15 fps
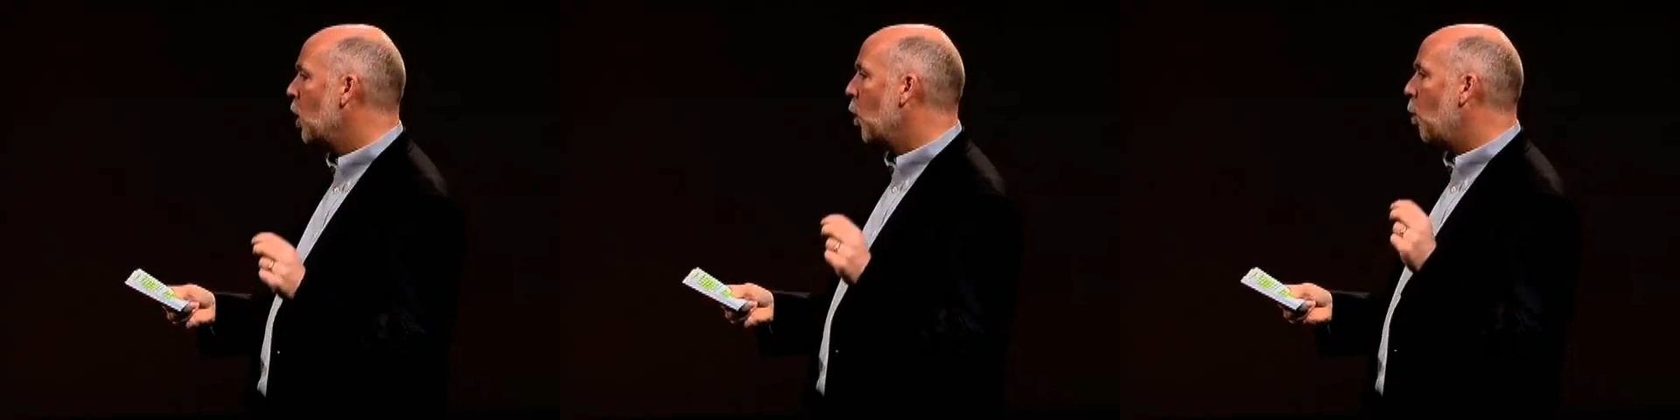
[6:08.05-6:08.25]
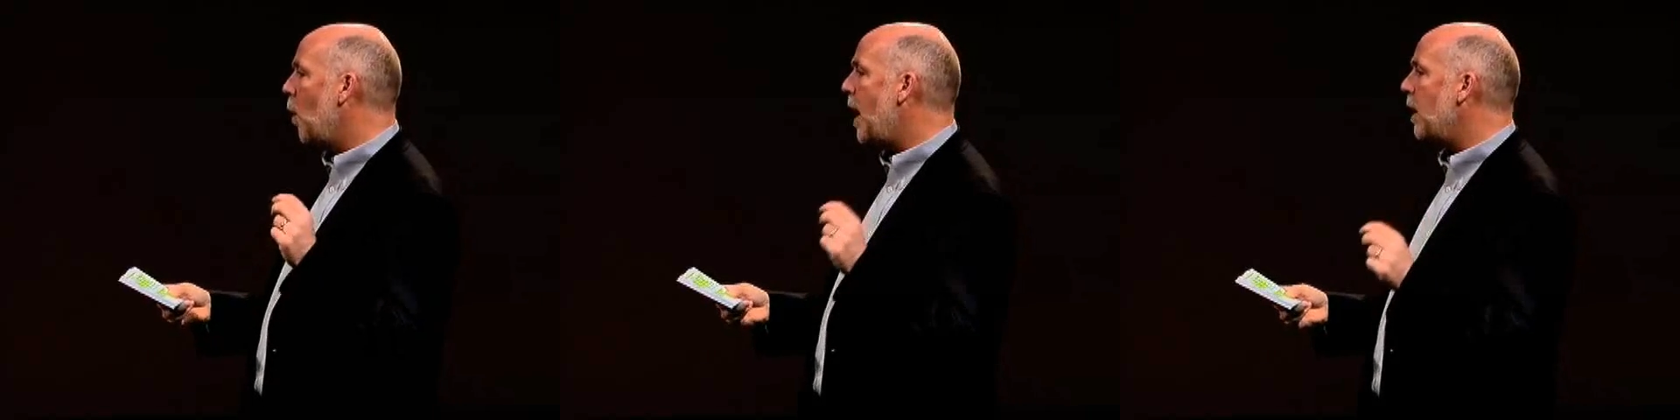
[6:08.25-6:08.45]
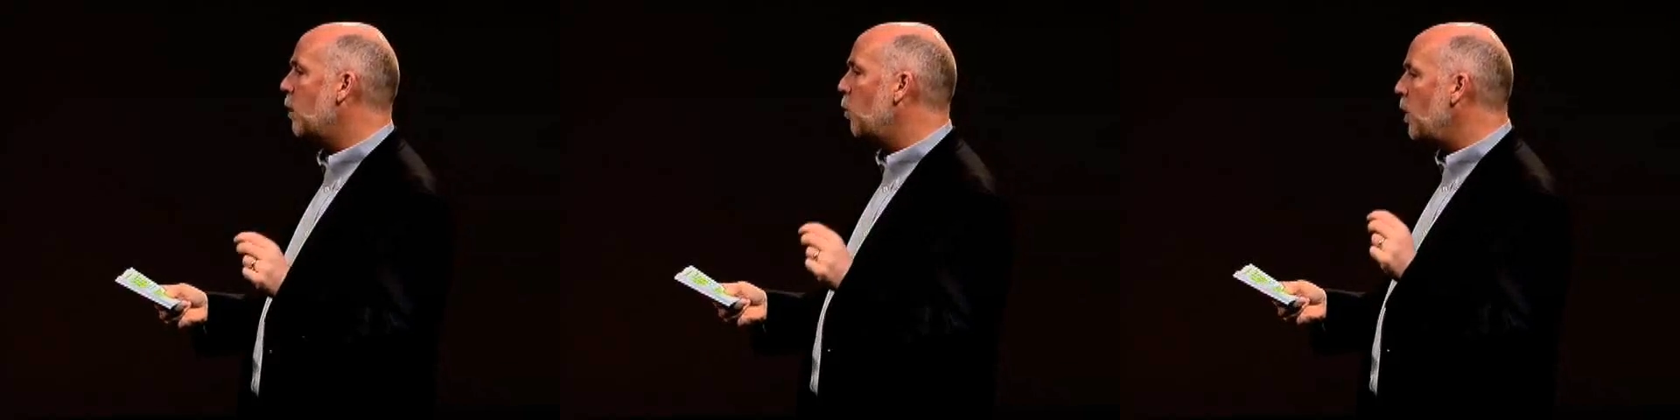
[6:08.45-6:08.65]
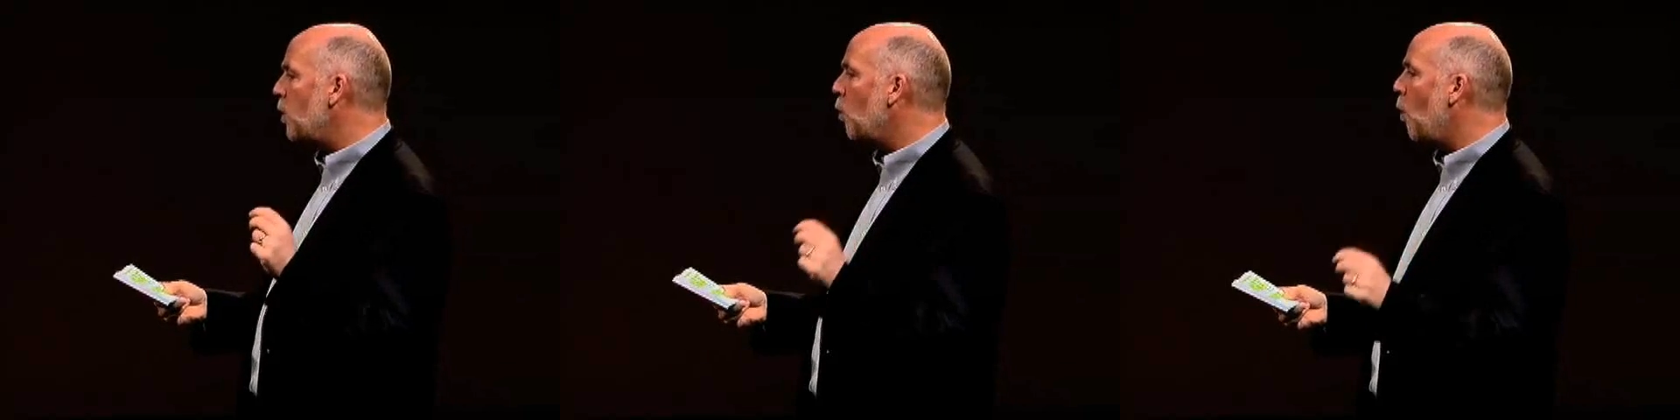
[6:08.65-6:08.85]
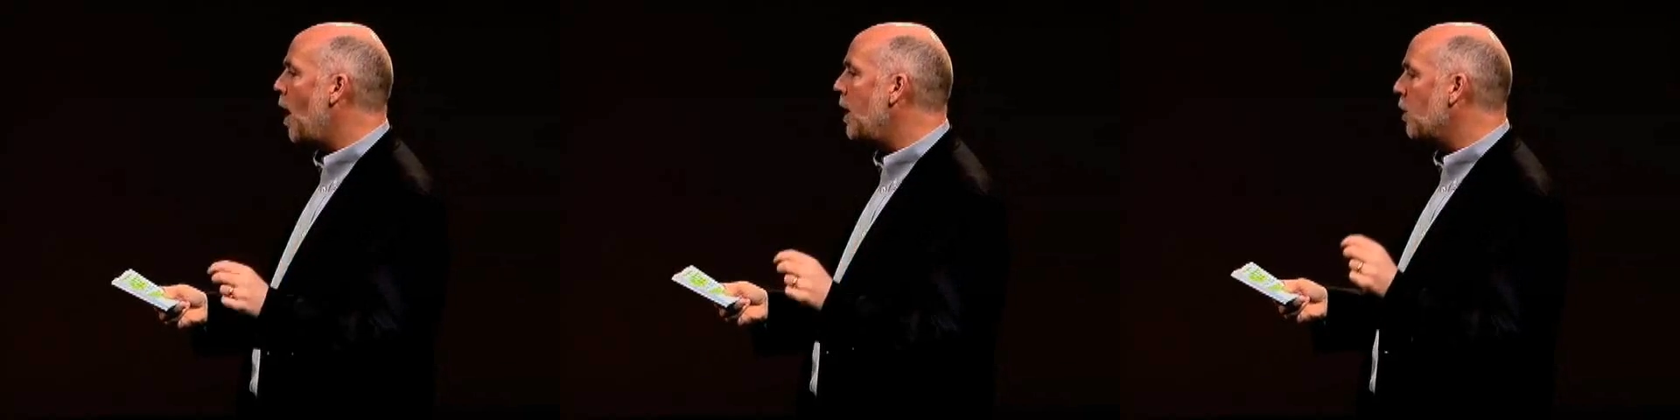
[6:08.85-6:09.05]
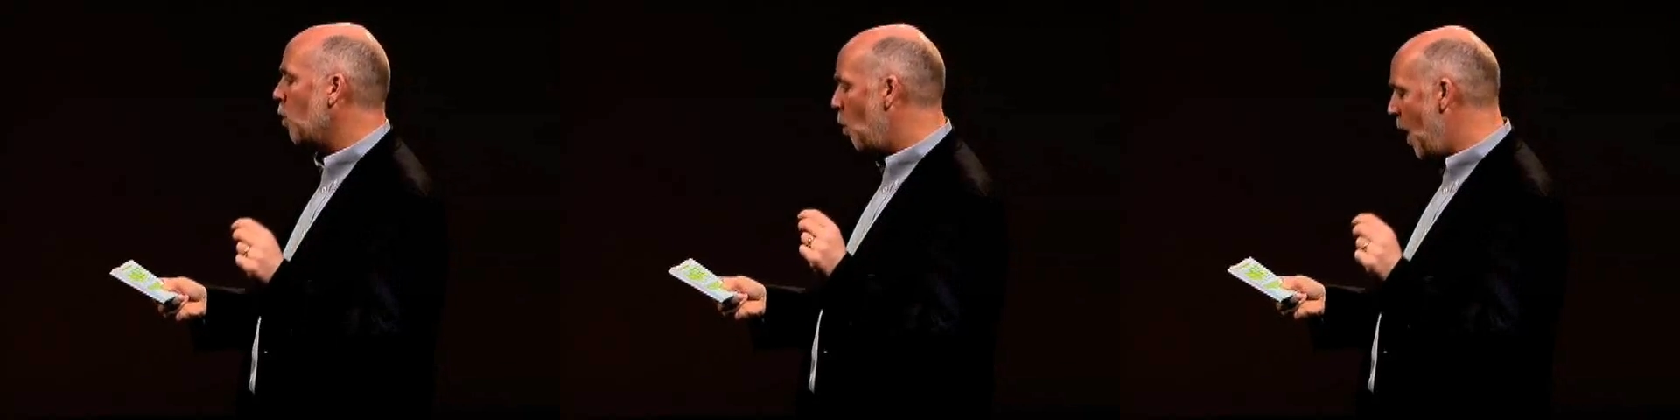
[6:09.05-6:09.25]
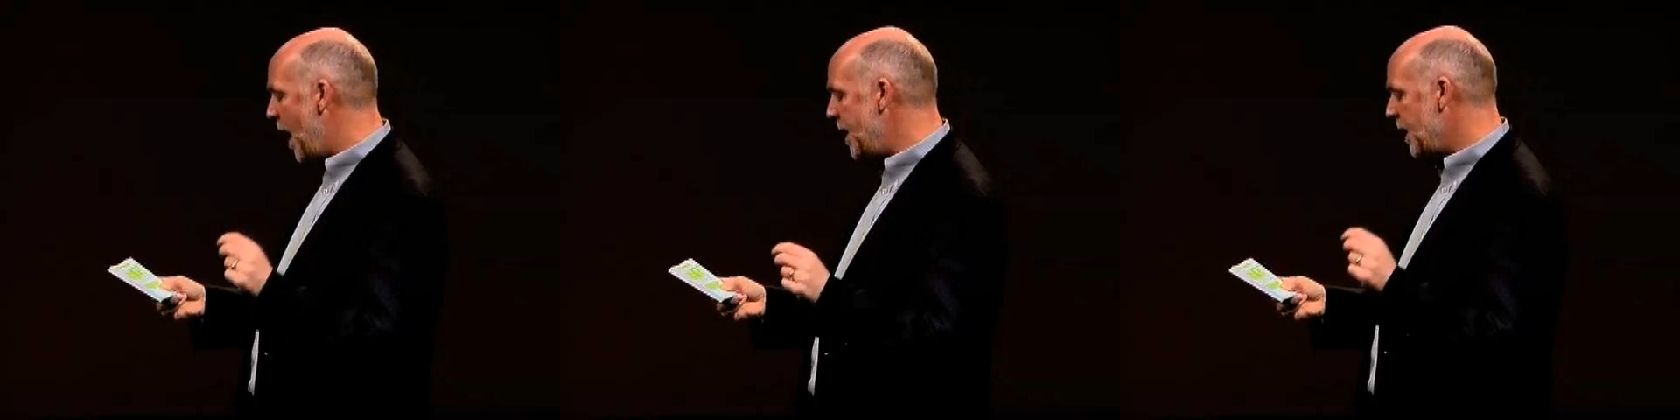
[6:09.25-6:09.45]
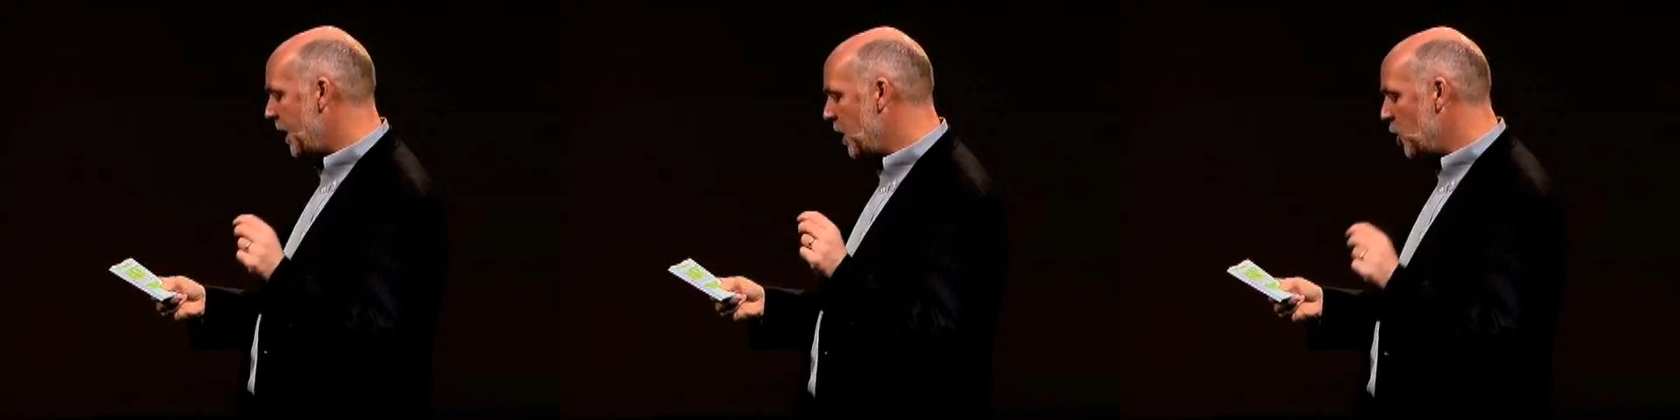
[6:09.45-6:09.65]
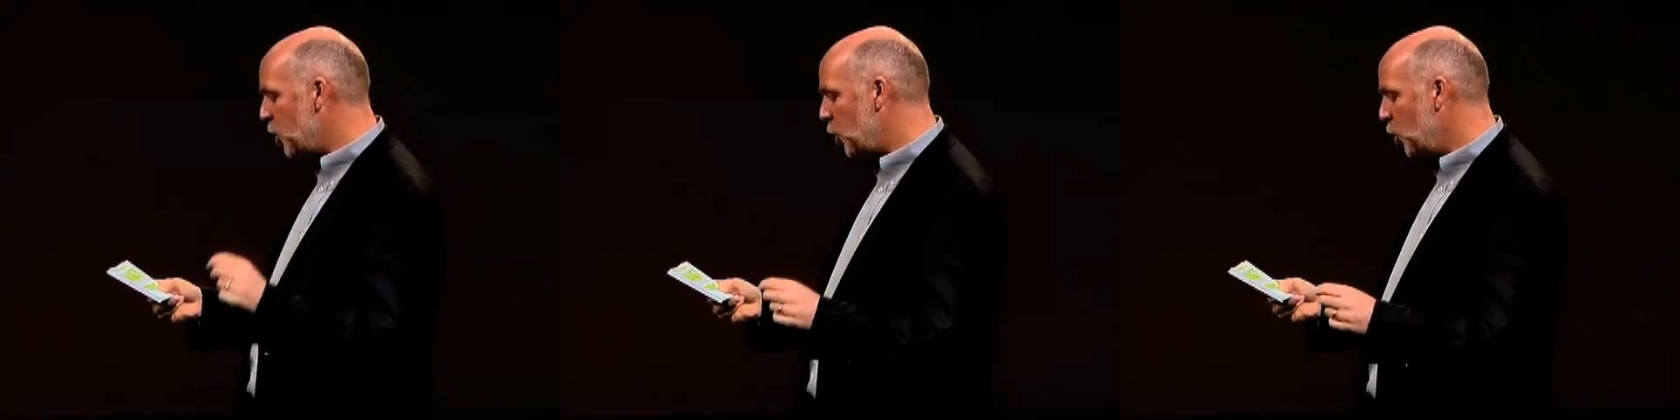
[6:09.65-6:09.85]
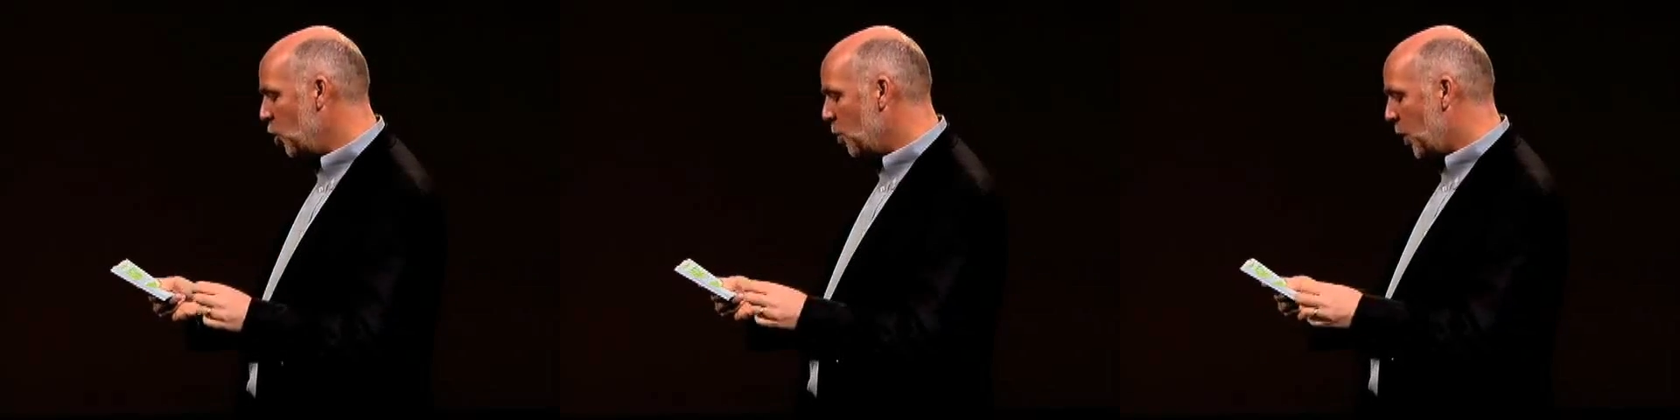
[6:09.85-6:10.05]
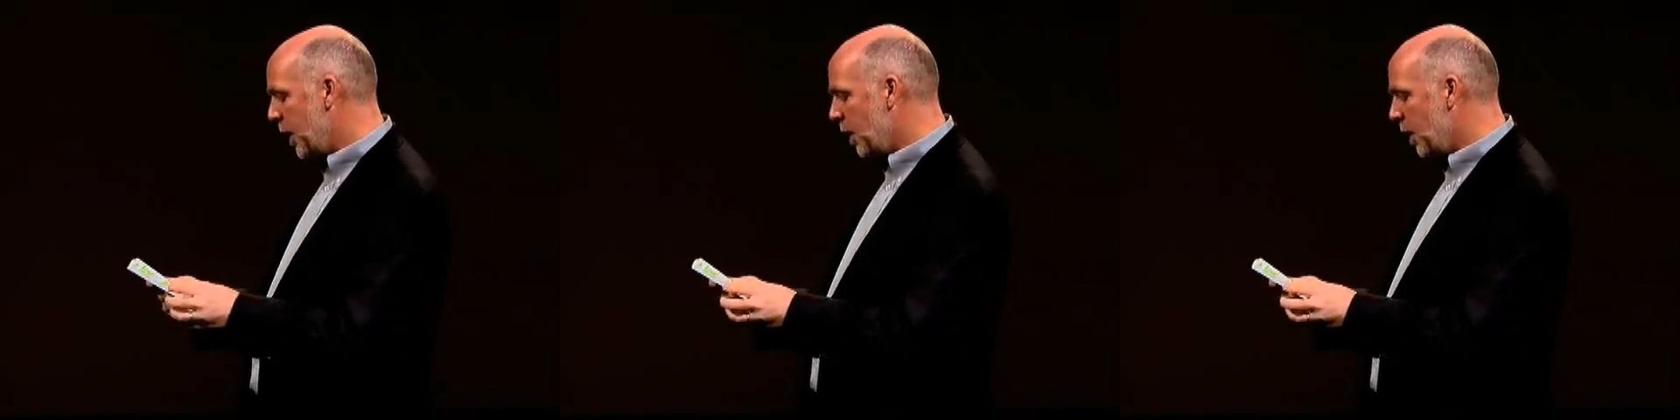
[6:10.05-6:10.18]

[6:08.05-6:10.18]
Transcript: with the way the consumer